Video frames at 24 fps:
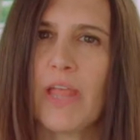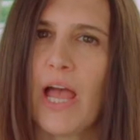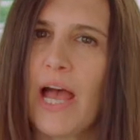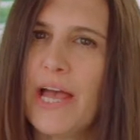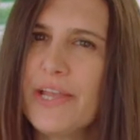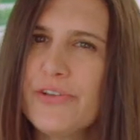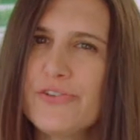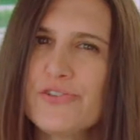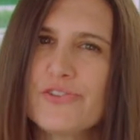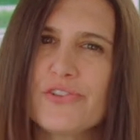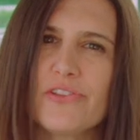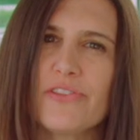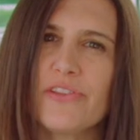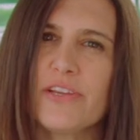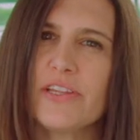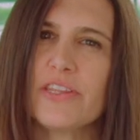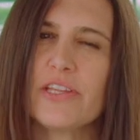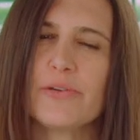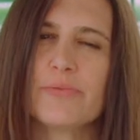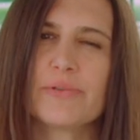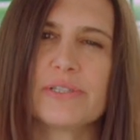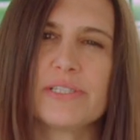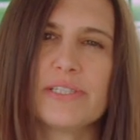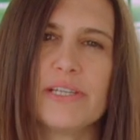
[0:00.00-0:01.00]
I used to think
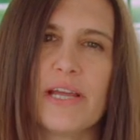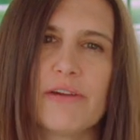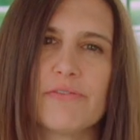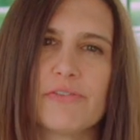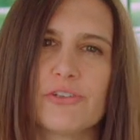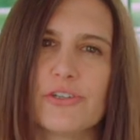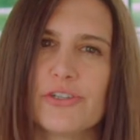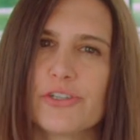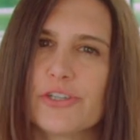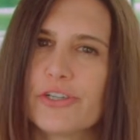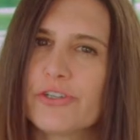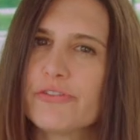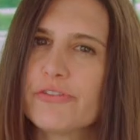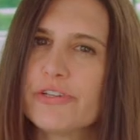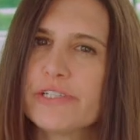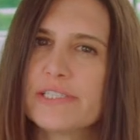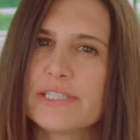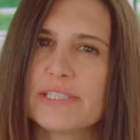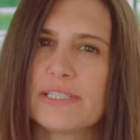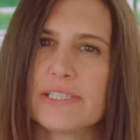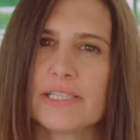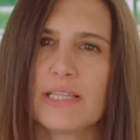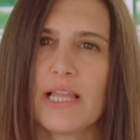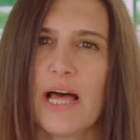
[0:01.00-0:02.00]
there was never a good
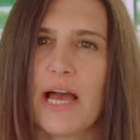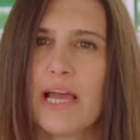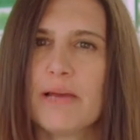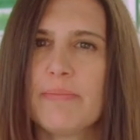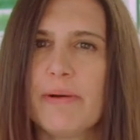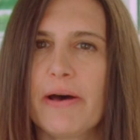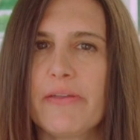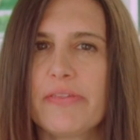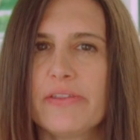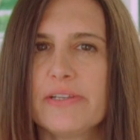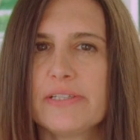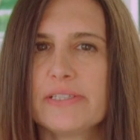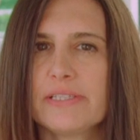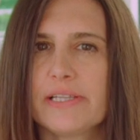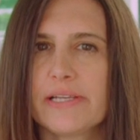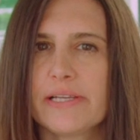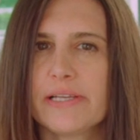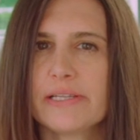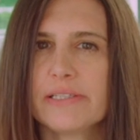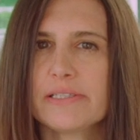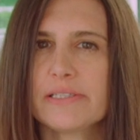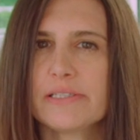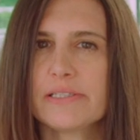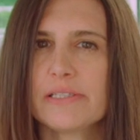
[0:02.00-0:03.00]
reason to lie about these
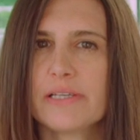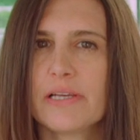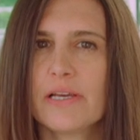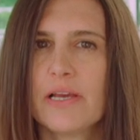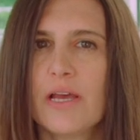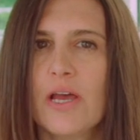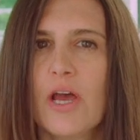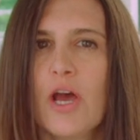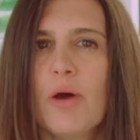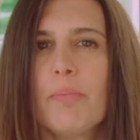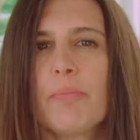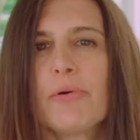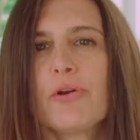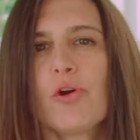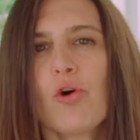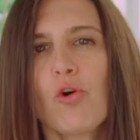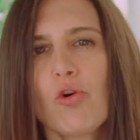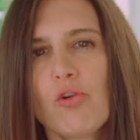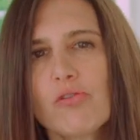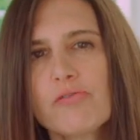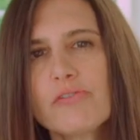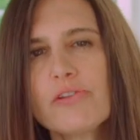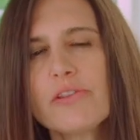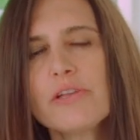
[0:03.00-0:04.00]
things, but
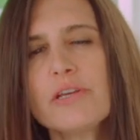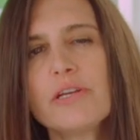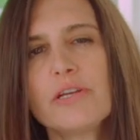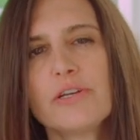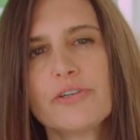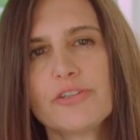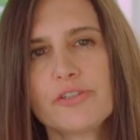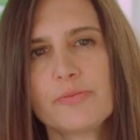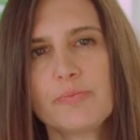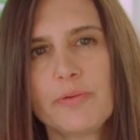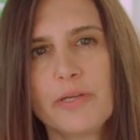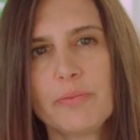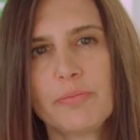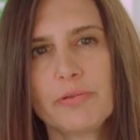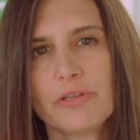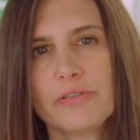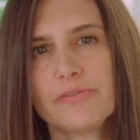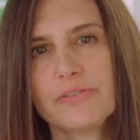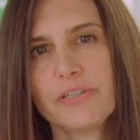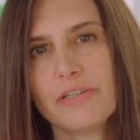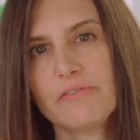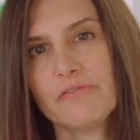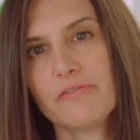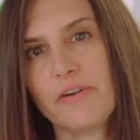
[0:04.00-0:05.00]
over the years, people
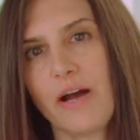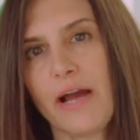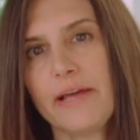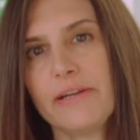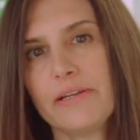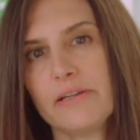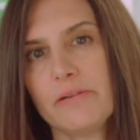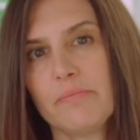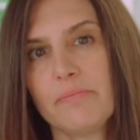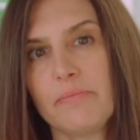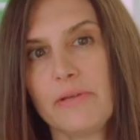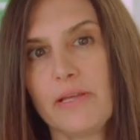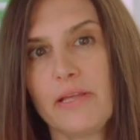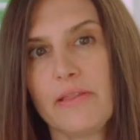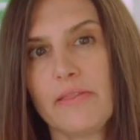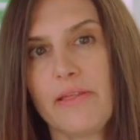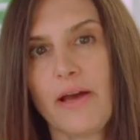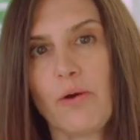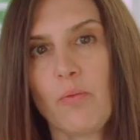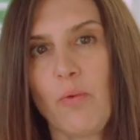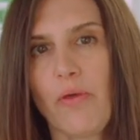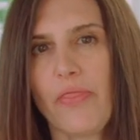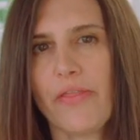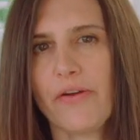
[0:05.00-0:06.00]
have confided in me
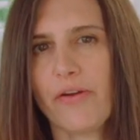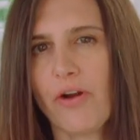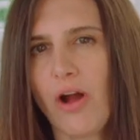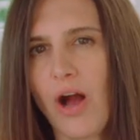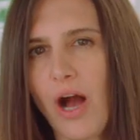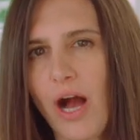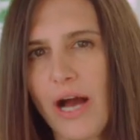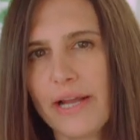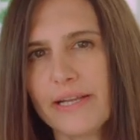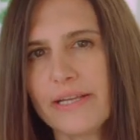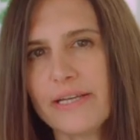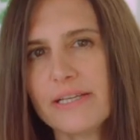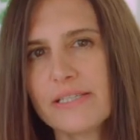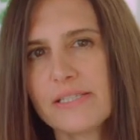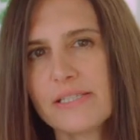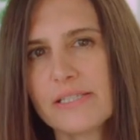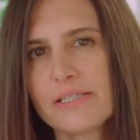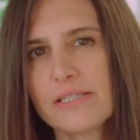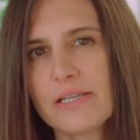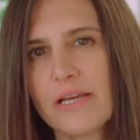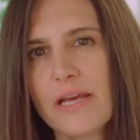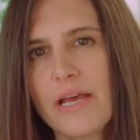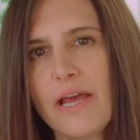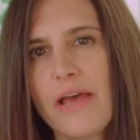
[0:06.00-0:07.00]
that when they're
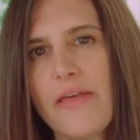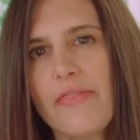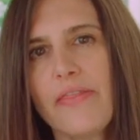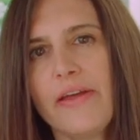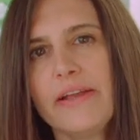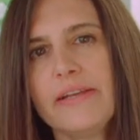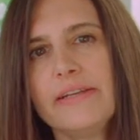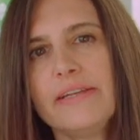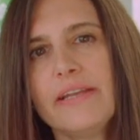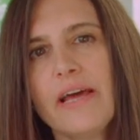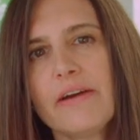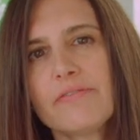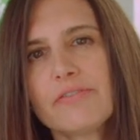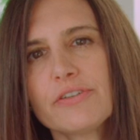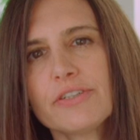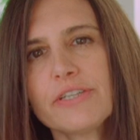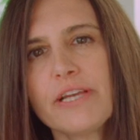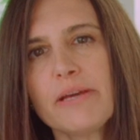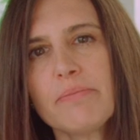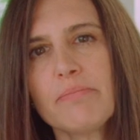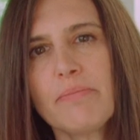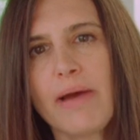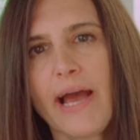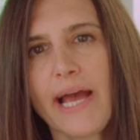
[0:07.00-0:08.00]
honest, they never
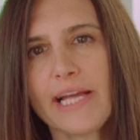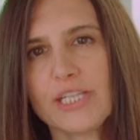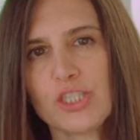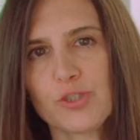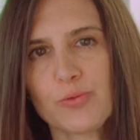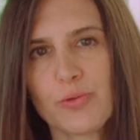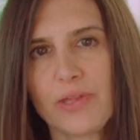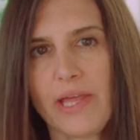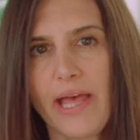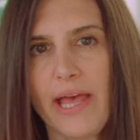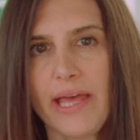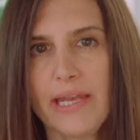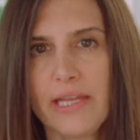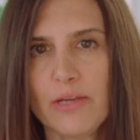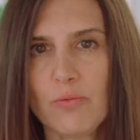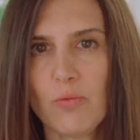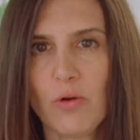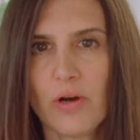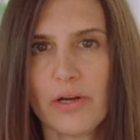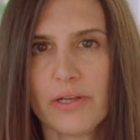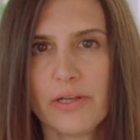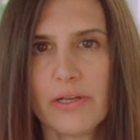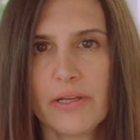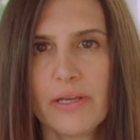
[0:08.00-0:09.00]
get matched with
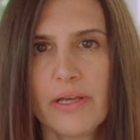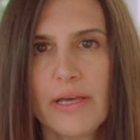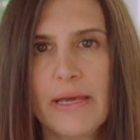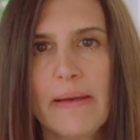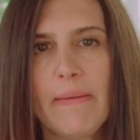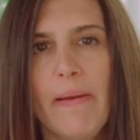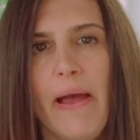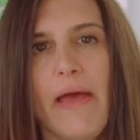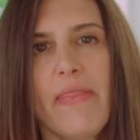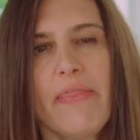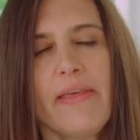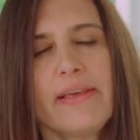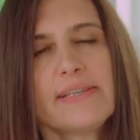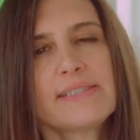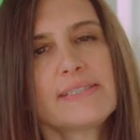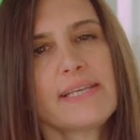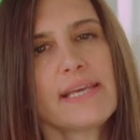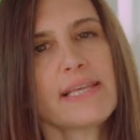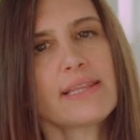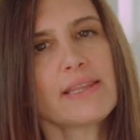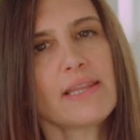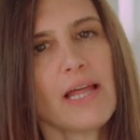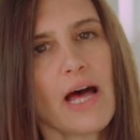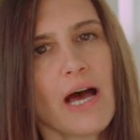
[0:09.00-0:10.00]
anyone, and they
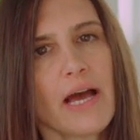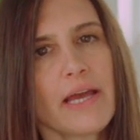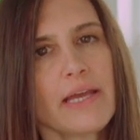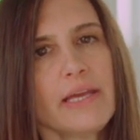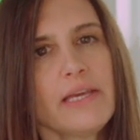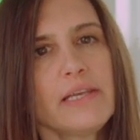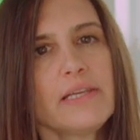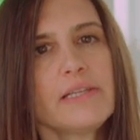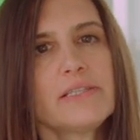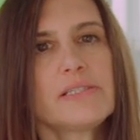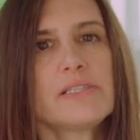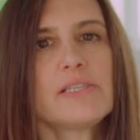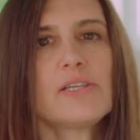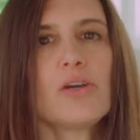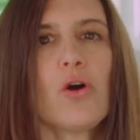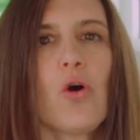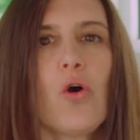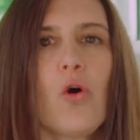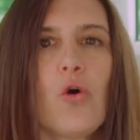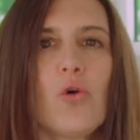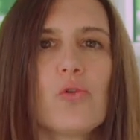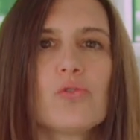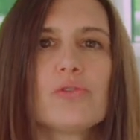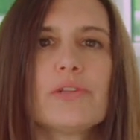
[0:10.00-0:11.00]
say lying is the
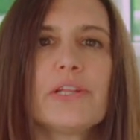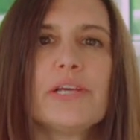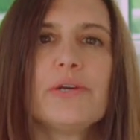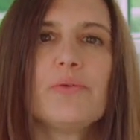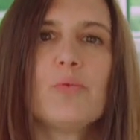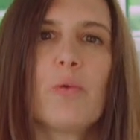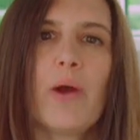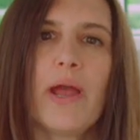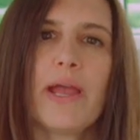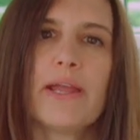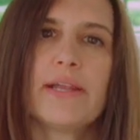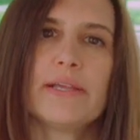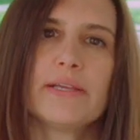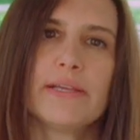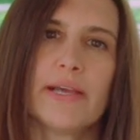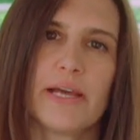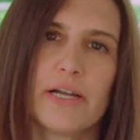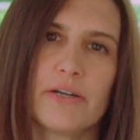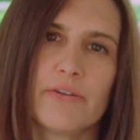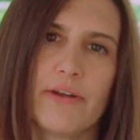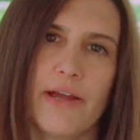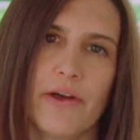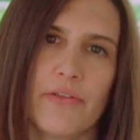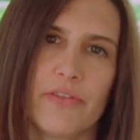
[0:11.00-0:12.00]
only way to get
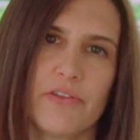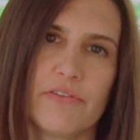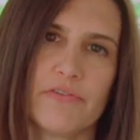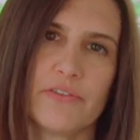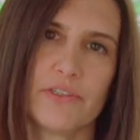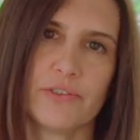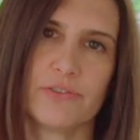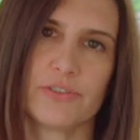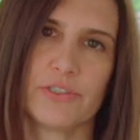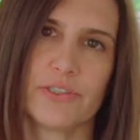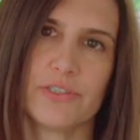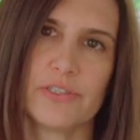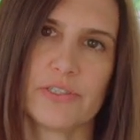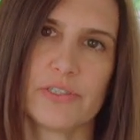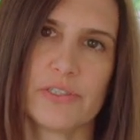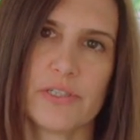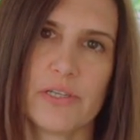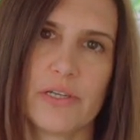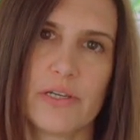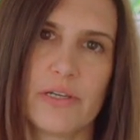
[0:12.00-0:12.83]
around the filters.